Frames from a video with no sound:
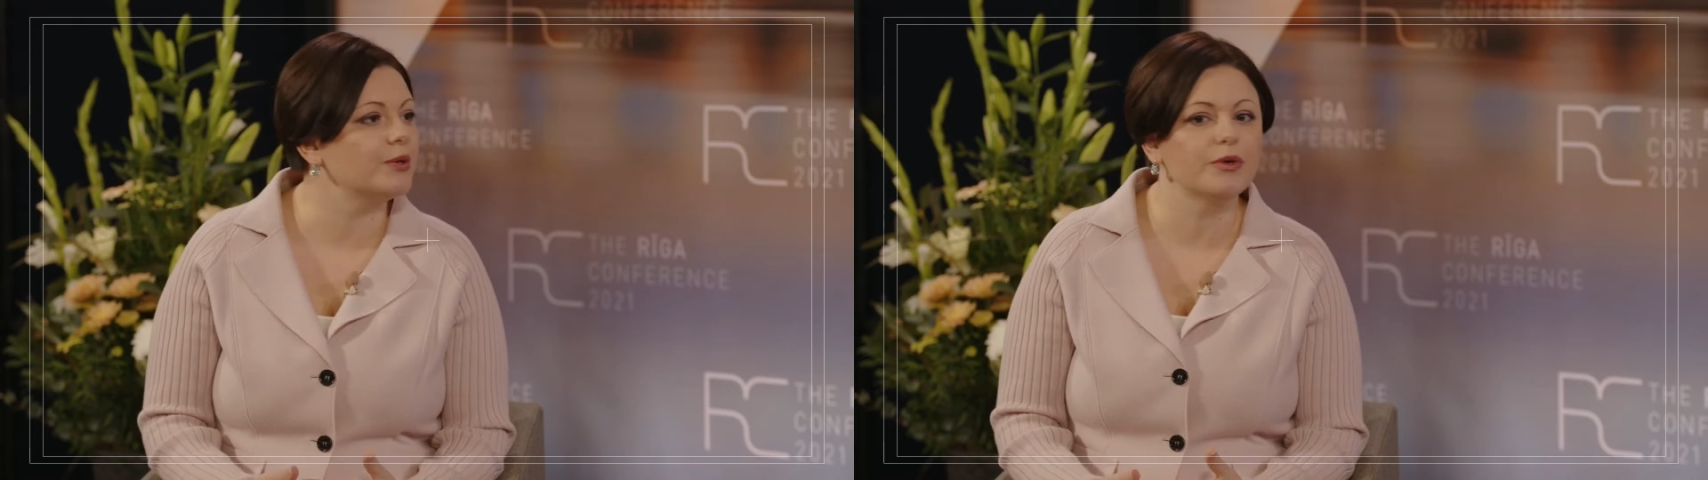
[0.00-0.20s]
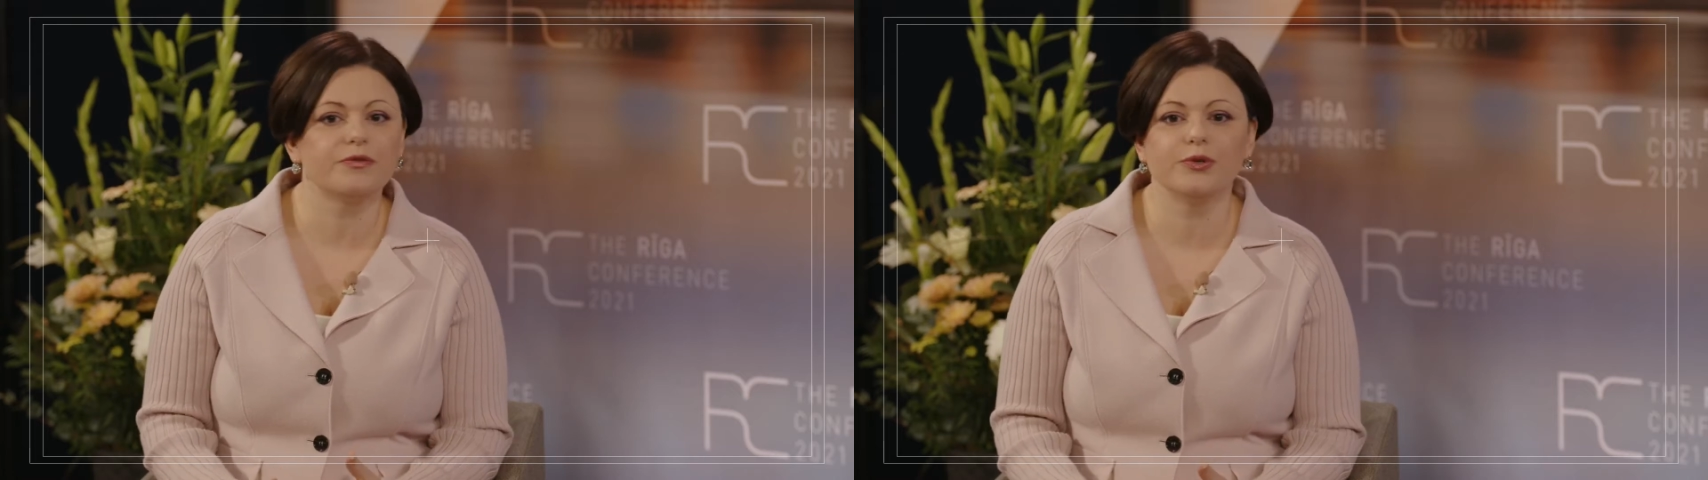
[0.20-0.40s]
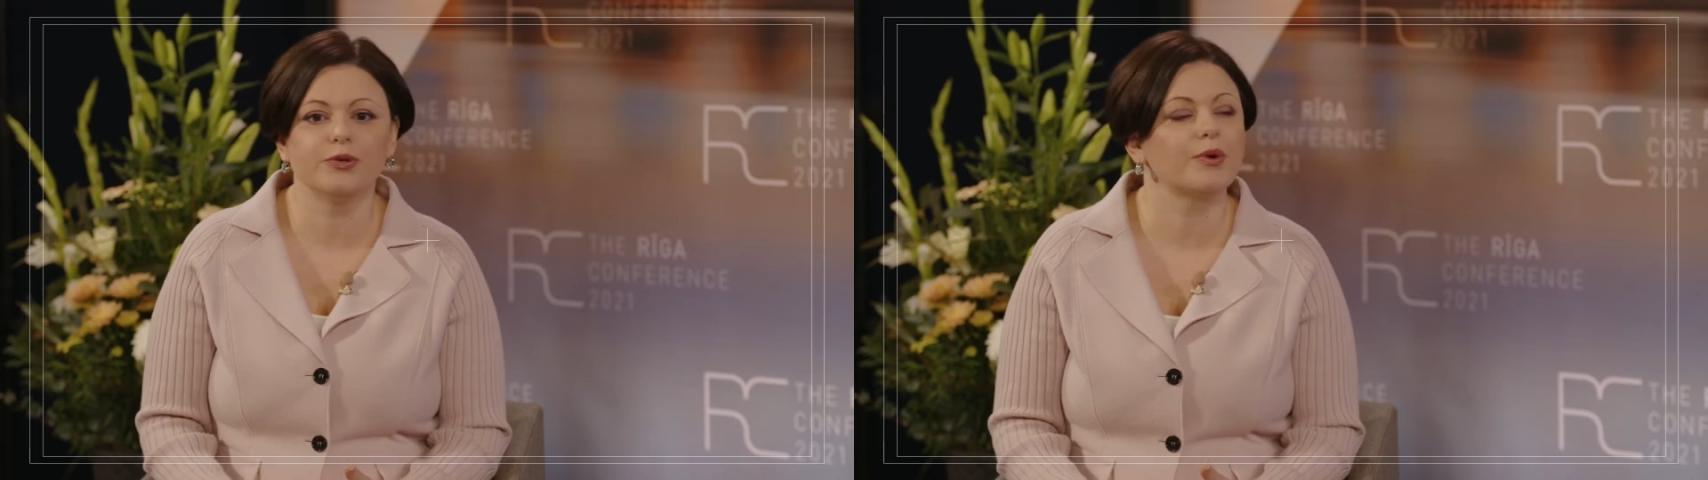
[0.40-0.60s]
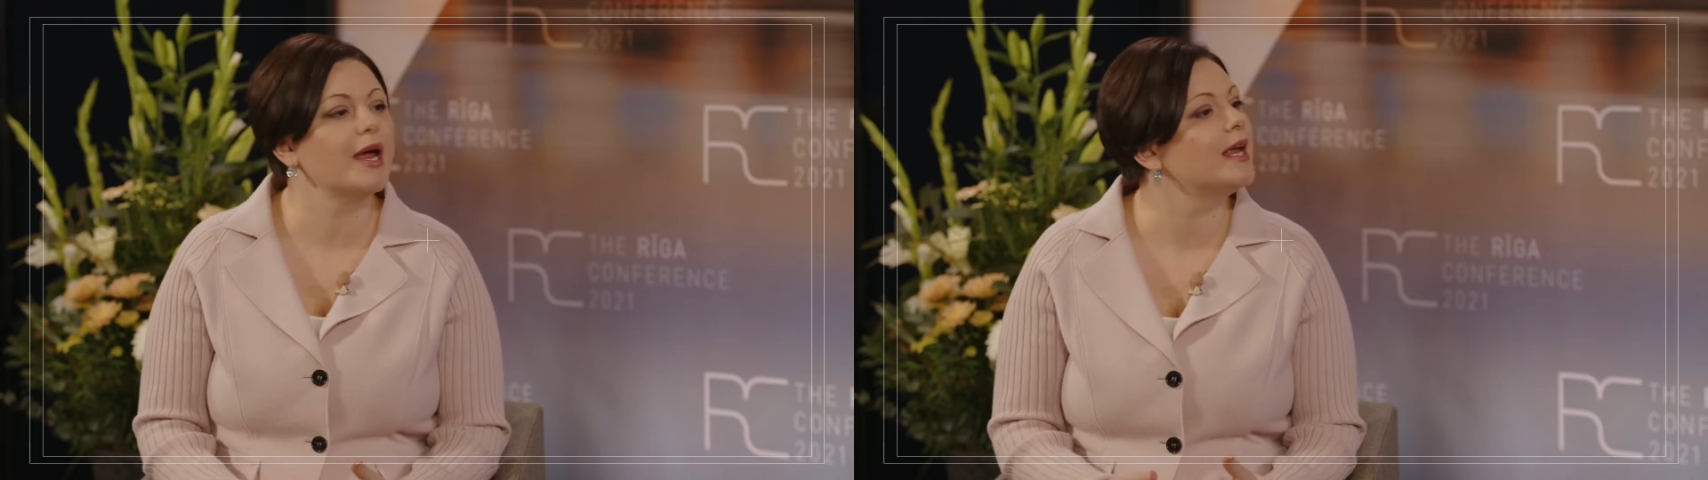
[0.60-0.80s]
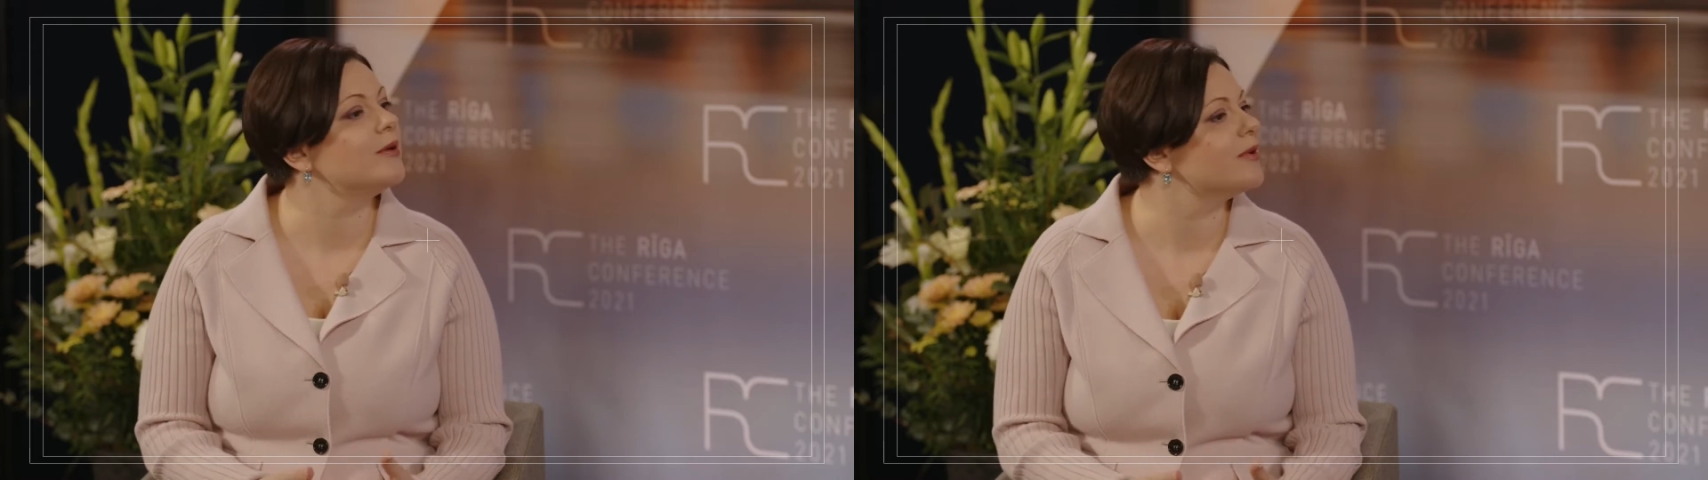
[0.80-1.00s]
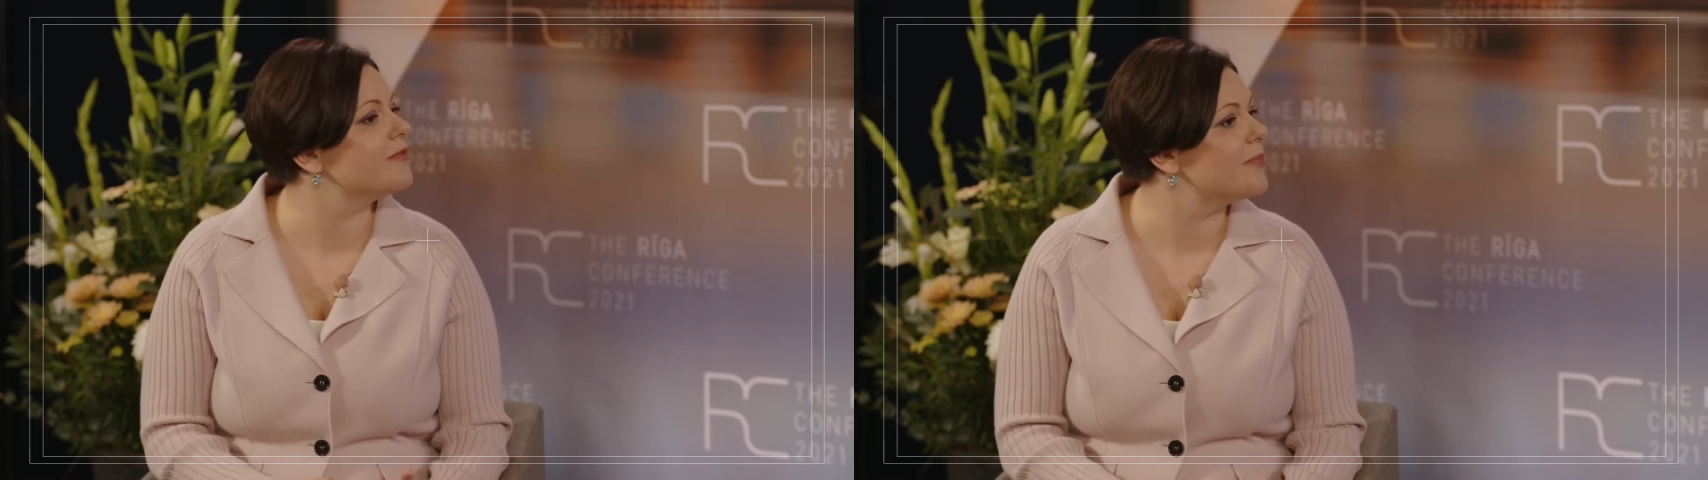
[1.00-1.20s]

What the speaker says: with Ukraine, with